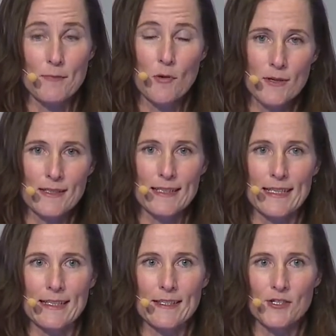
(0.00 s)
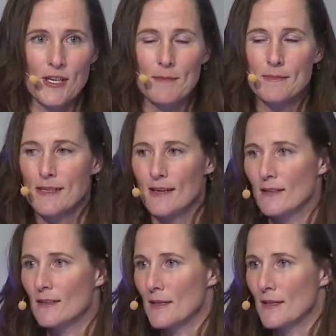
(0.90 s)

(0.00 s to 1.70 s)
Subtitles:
importantly, the James L.